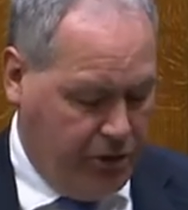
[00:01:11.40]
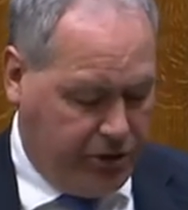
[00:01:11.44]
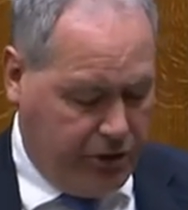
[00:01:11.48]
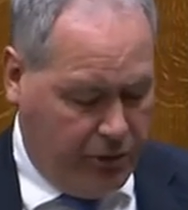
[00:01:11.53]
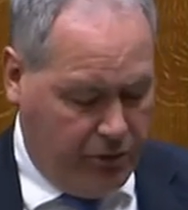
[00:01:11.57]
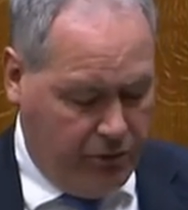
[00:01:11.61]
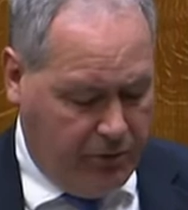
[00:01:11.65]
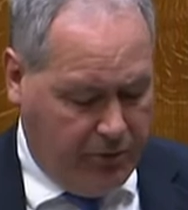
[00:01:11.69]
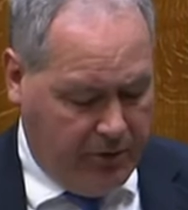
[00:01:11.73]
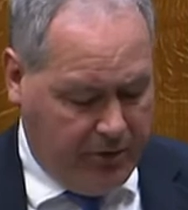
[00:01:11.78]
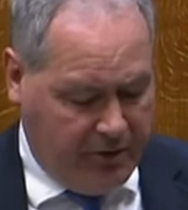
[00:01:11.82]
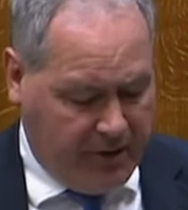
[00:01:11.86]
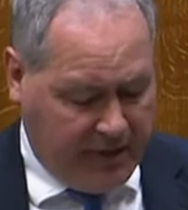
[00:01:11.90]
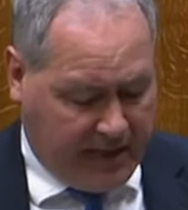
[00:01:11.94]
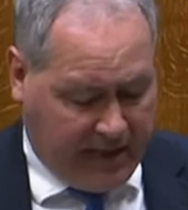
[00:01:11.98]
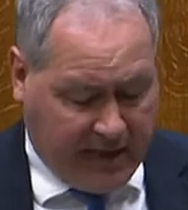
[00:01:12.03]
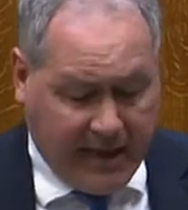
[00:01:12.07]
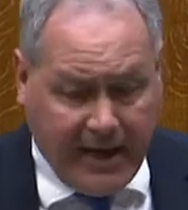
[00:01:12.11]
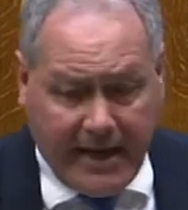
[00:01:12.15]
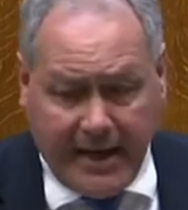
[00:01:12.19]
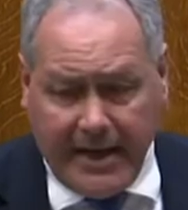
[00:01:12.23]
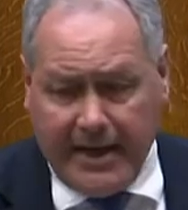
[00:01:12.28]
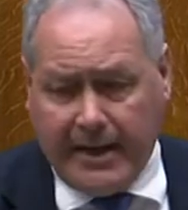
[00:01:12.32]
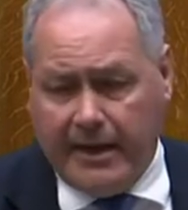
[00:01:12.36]
So the
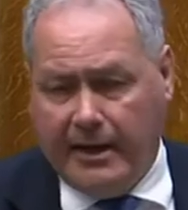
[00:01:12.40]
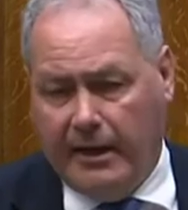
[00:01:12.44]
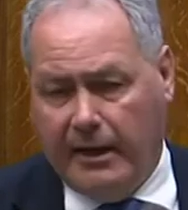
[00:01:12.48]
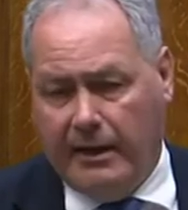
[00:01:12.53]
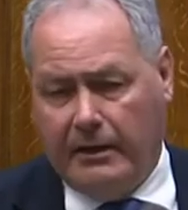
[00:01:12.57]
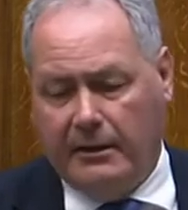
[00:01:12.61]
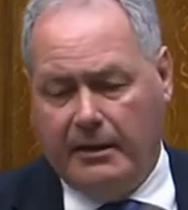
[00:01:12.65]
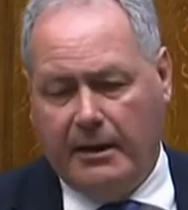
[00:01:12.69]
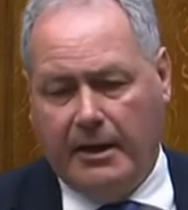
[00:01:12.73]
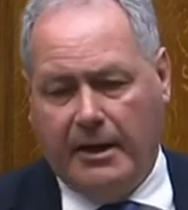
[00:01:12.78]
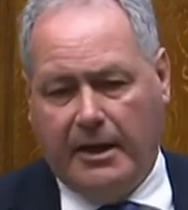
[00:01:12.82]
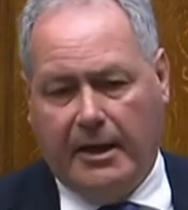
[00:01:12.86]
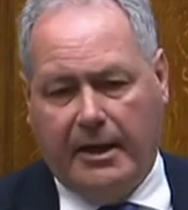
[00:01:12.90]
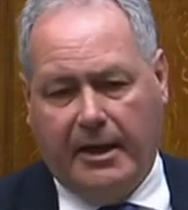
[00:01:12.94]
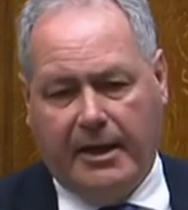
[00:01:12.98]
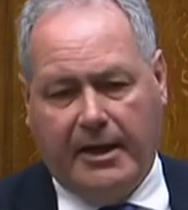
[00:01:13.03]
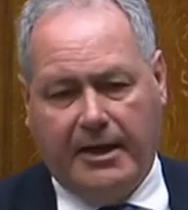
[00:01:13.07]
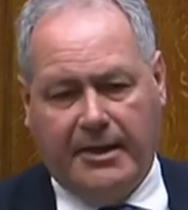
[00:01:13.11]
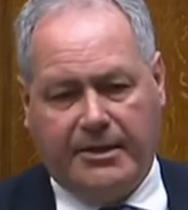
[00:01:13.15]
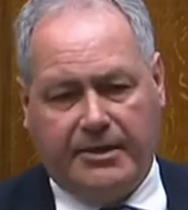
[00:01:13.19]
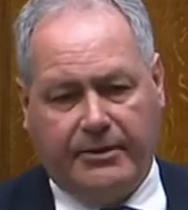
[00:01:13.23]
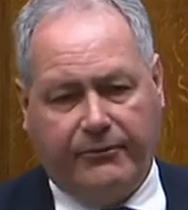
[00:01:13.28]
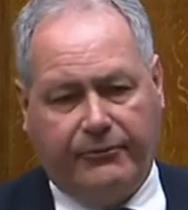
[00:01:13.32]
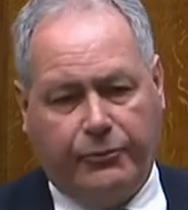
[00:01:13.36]
key here
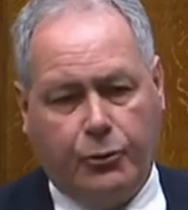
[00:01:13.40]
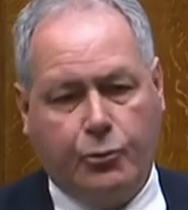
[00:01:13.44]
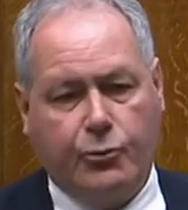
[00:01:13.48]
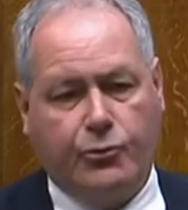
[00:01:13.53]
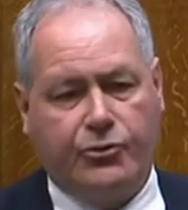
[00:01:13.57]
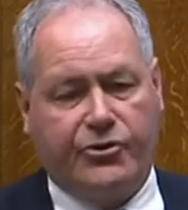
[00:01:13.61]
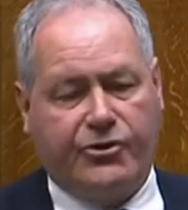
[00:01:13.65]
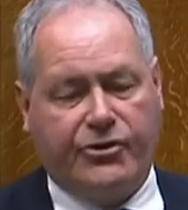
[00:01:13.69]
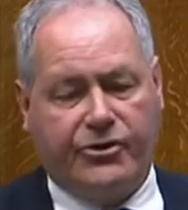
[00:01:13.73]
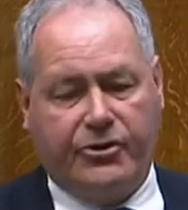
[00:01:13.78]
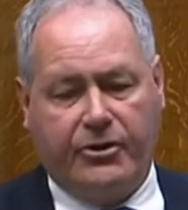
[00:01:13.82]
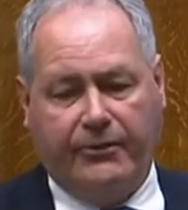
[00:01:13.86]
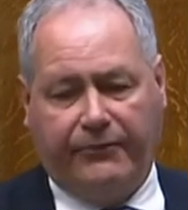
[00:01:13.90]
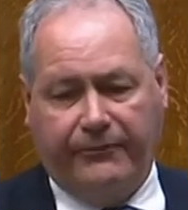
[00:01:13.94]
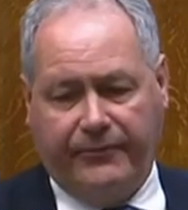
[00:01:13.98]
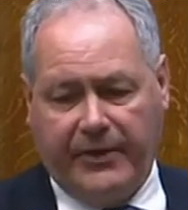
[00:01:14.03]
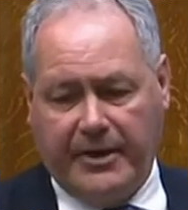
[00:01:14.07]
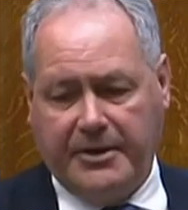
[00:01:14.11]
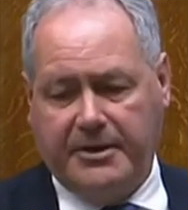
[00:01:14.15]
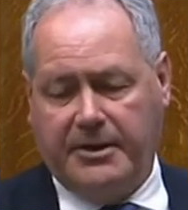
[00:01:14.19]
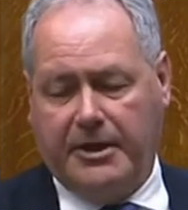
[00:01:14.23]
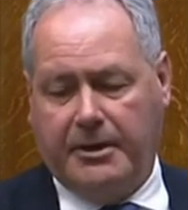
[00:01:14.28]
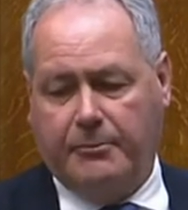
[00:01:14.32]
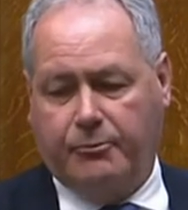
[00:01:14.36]
is, of course, the
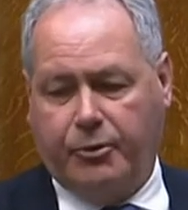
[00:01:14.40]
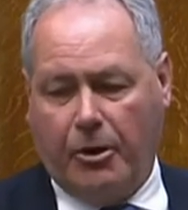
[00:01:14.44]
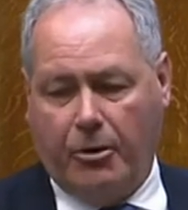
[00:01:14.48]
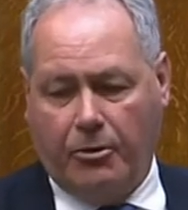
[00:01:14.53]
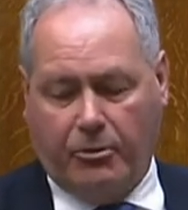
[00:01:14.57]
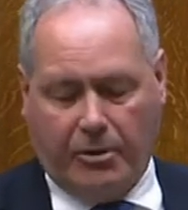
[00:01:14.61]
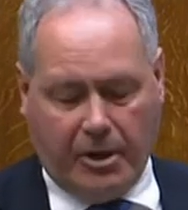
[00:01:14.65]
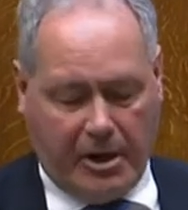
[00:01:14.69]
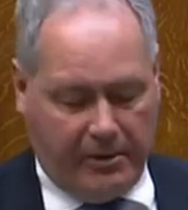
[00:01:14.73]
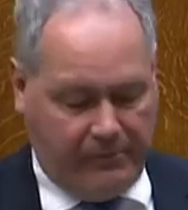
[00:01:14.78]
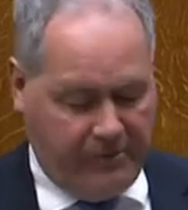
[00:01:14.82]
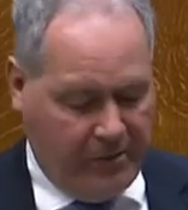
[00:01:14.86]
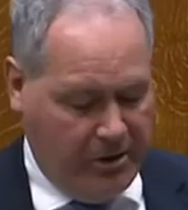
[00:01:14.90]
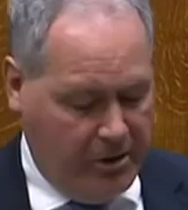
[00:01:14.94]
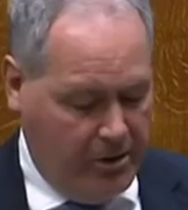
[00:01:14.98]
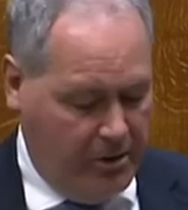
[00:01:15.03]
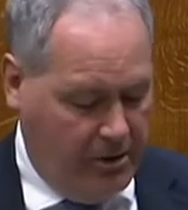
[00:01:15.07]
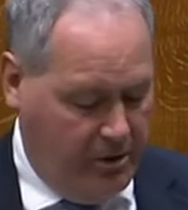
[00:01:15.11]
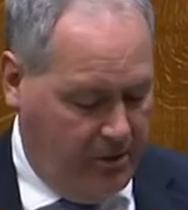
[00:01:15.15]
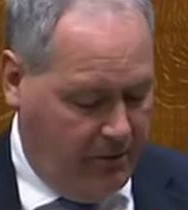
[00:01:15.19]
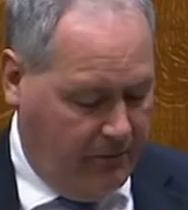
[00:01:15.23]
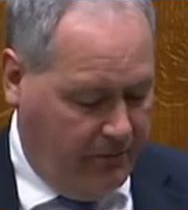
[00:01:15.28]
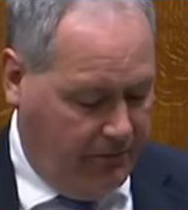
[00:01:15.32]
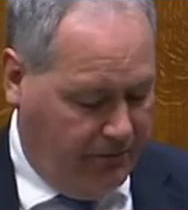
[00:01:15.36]
funding programme
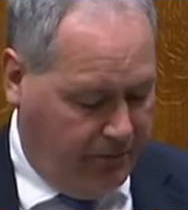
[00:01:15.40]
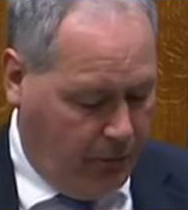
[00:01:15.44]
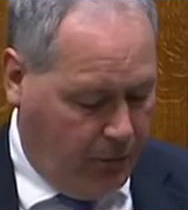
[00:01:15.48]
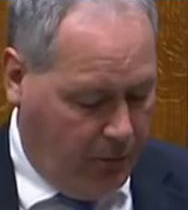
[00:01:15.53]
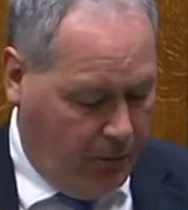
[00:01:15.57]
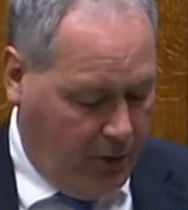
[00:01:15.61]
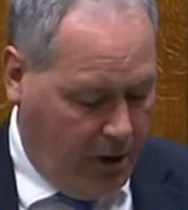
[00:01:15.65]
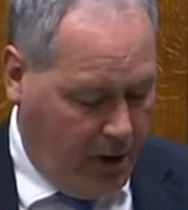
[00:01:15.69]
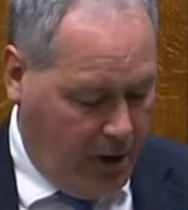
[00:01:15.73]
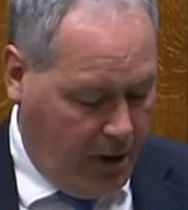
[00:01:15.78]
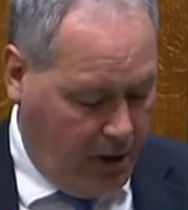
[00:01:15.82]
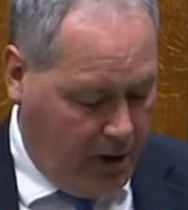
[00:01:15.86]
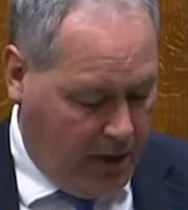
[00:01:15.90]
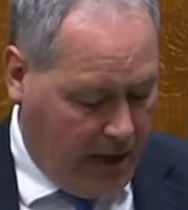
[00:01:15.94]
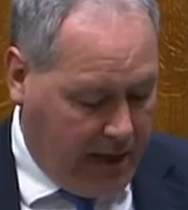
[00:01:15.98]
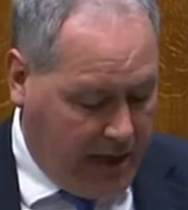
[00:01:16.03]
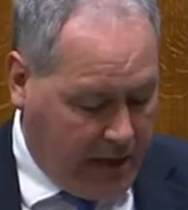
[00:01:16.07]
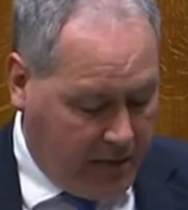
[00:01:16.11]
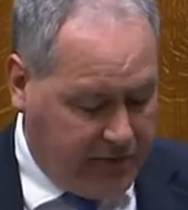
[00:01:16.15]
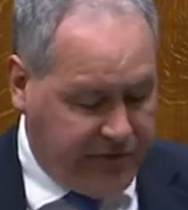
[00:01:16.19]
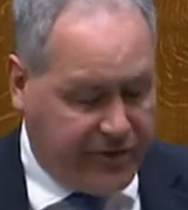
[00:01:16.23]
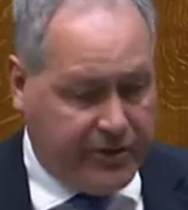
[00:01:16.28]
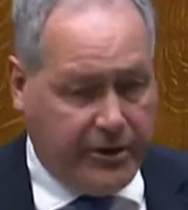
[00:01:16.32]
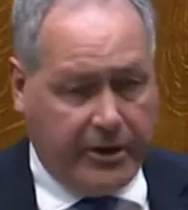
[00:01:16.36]
for
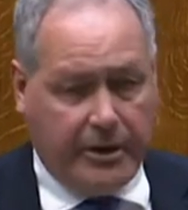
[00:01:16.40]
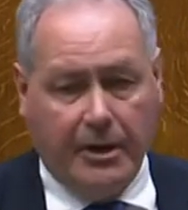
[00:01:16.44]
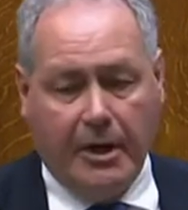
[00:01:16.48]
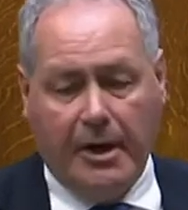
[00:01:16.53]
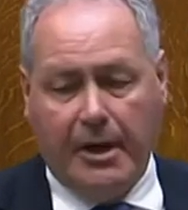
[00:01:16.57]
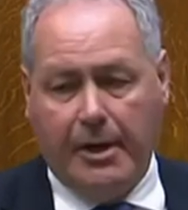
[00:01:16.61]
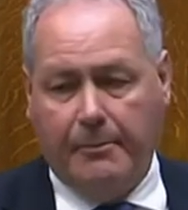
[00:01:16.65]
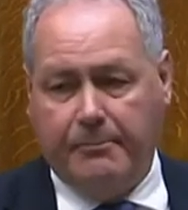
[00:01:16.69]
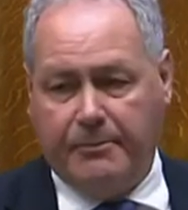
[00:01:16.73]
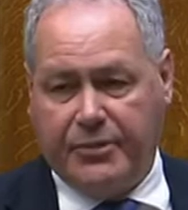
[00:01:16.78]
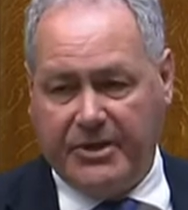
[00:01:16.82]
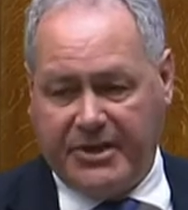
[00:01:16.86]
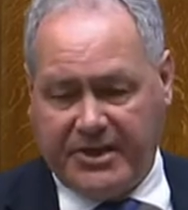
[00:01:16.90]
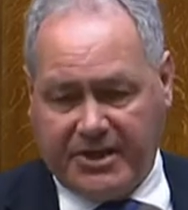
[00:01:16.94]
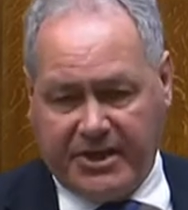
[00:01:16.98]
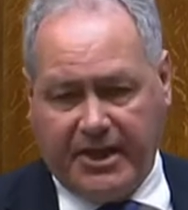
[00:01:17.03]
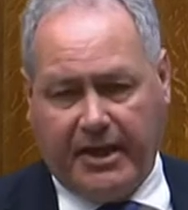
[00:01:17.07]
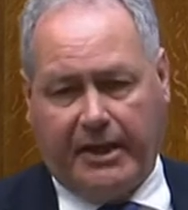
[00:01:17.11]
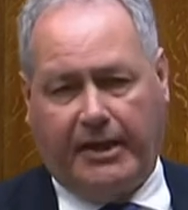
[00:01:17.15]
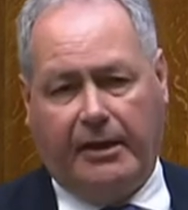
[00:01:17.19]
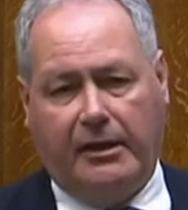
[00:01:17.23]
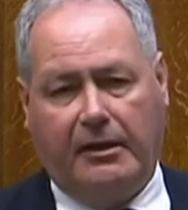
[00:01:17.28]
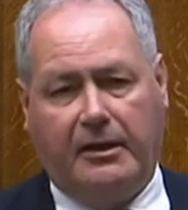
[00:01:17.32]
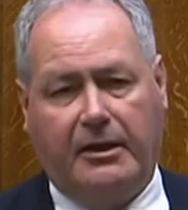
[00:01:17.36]
housing,
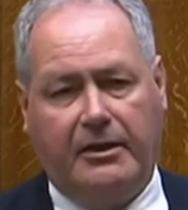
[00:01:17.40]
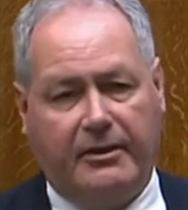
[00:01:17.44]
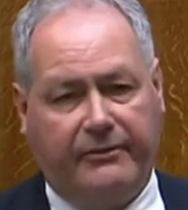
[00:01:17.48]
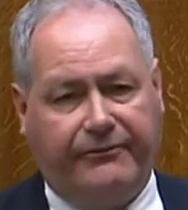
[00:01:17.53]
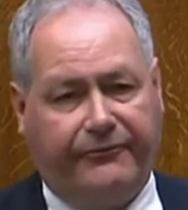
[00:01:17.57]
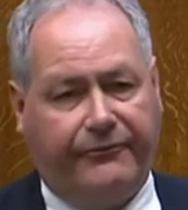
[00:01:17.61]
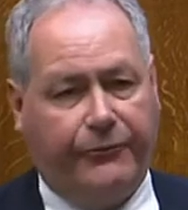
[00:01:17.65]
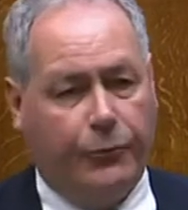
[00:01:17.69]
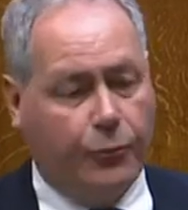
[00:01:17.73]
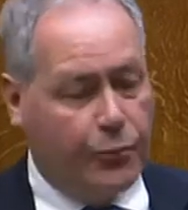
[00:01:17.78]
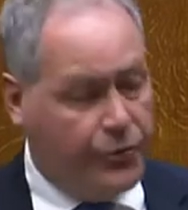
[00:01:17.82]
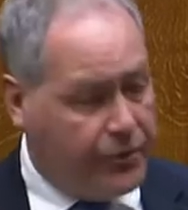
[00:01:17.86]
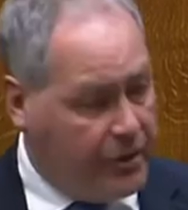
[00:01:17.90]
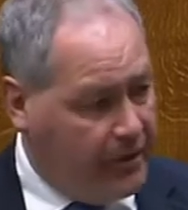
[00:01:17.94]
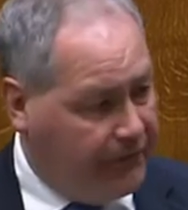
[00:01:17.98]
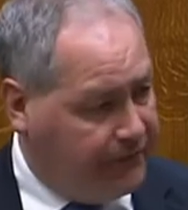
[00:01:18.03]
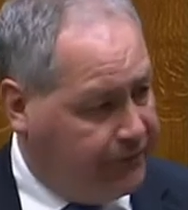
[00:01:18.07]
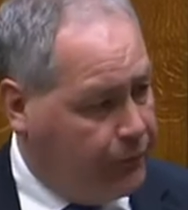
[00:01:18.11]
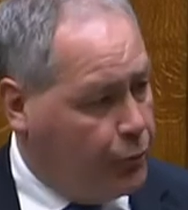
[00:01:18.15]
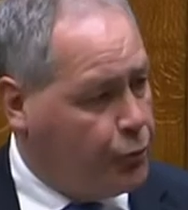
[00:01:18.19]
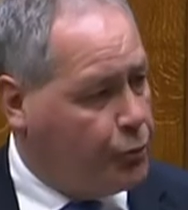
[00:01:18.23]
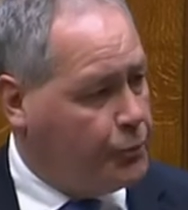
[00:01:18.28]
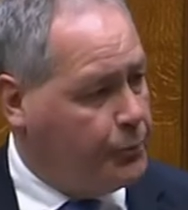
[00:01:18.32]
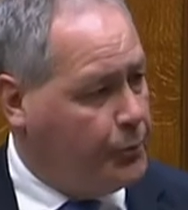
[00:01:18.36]
particularly the
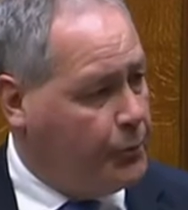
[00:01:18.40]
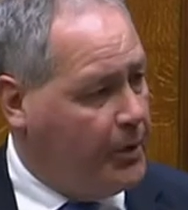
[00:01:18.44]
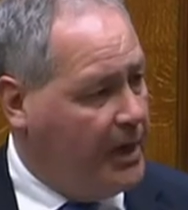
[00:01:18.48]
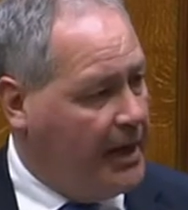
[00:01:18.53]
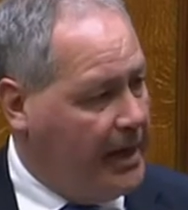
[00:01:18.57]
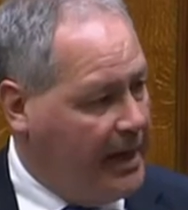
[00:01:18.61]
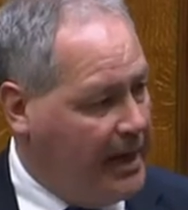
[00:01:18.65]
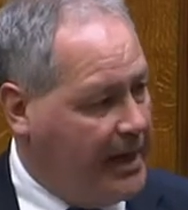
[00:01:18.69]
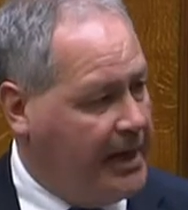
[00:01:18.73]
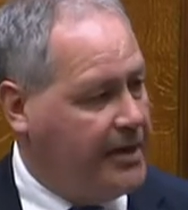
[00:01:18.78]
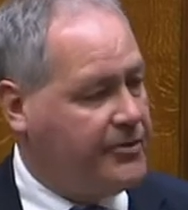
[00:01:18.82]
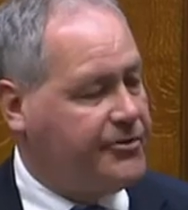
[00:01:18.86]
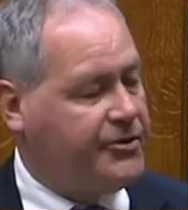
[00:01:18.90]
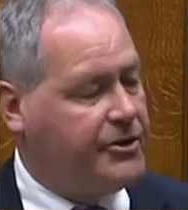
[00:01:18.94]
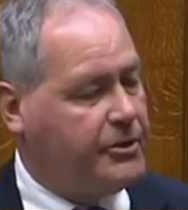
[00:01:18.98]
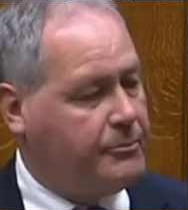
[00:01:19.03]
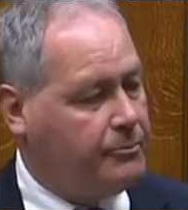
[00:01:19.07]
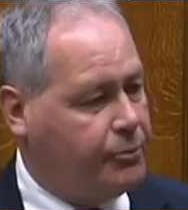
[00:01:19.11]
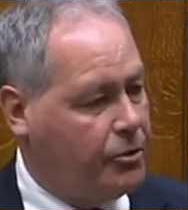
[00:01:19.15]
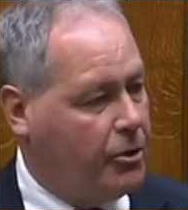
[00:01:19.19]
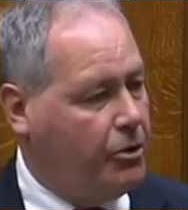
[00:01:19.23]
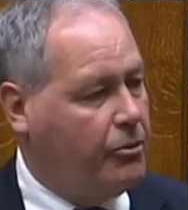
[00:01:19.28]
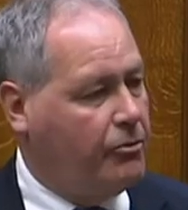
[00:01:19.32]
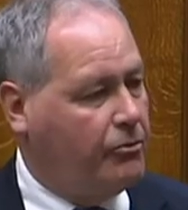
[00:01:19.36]
affordable
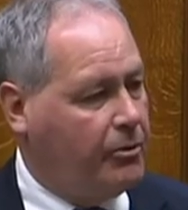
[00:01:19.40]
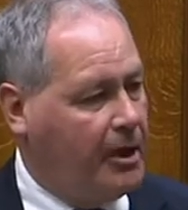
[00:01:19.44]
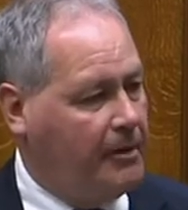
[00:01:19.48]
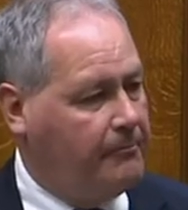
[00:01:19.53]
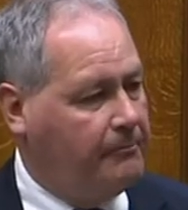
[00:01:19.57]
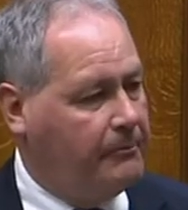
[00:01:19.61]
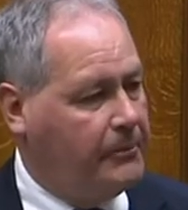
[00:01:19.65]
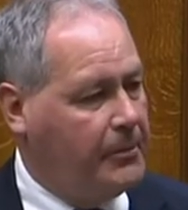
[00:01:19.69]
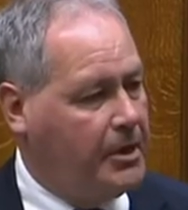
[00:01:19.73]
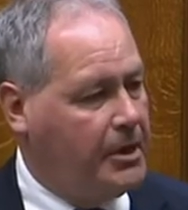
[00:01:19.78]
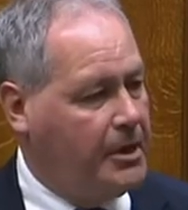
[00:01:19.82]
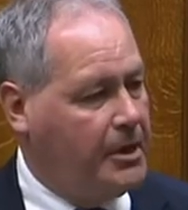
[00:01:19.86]
housing programme.